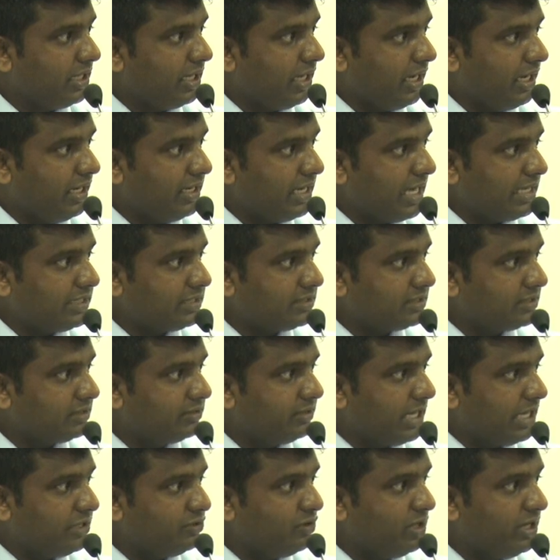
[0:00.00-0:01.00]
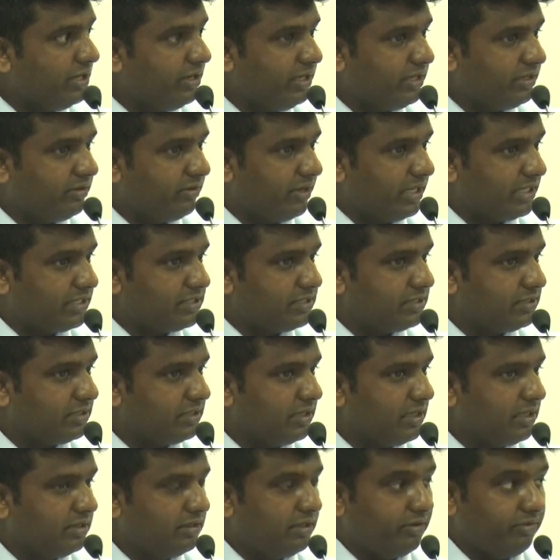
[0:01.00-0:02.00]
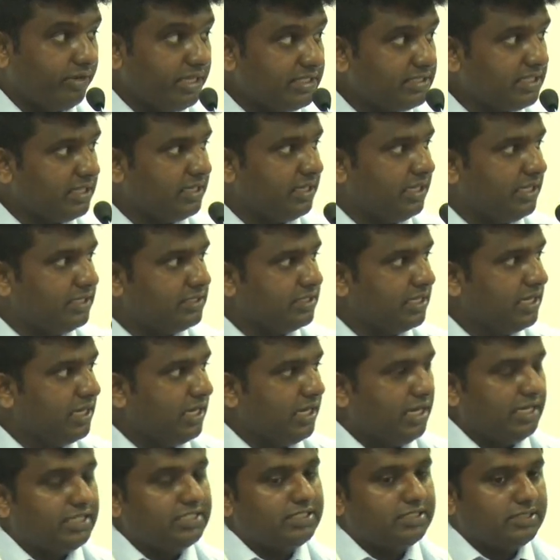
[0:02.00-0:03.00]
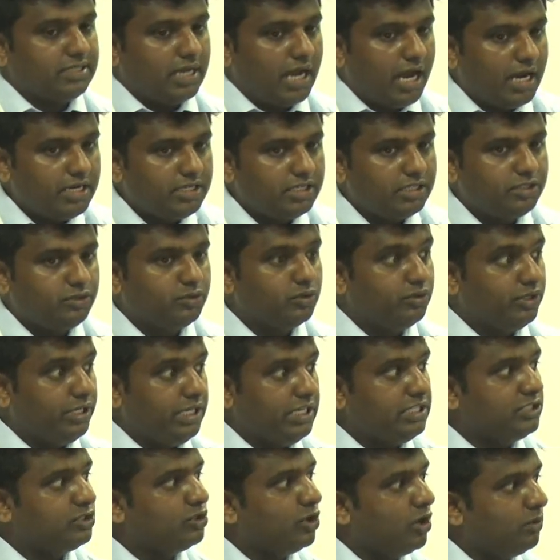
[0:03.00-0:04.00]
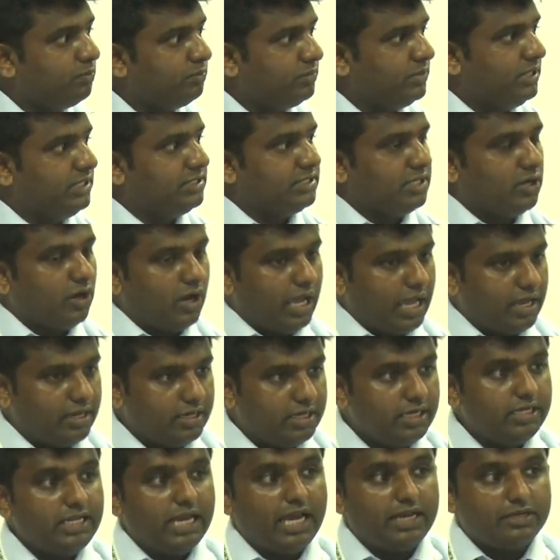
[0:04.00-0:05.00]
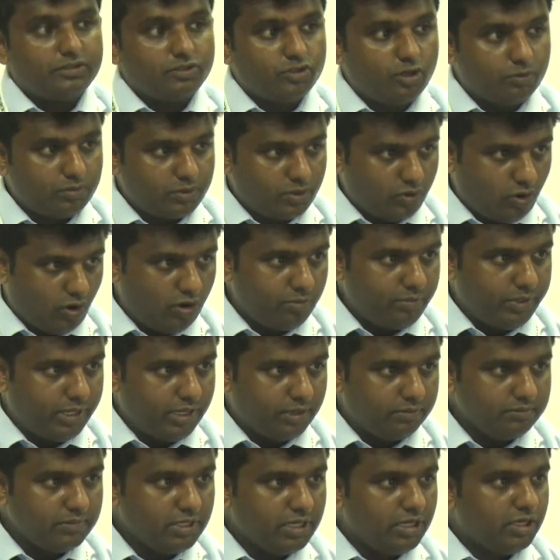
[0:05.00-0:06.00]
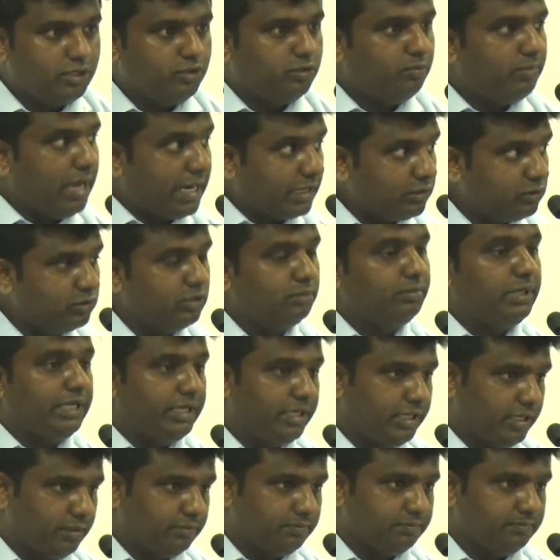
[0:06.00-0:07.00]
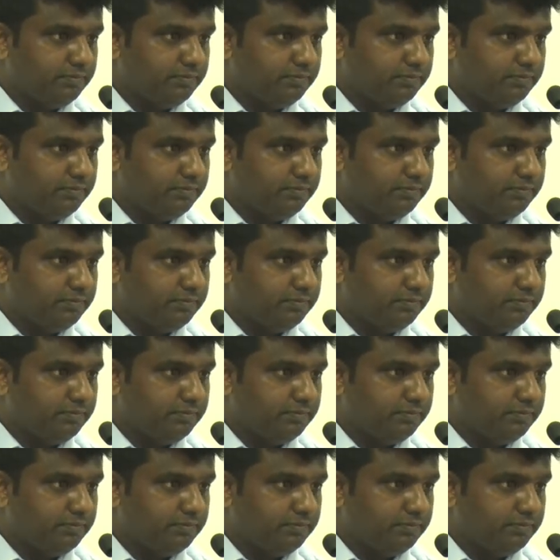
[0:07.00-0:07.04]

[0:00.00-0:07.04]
It has gradually decreased. The reason is it started to desorb this early adsorbed chromium to back to the medium.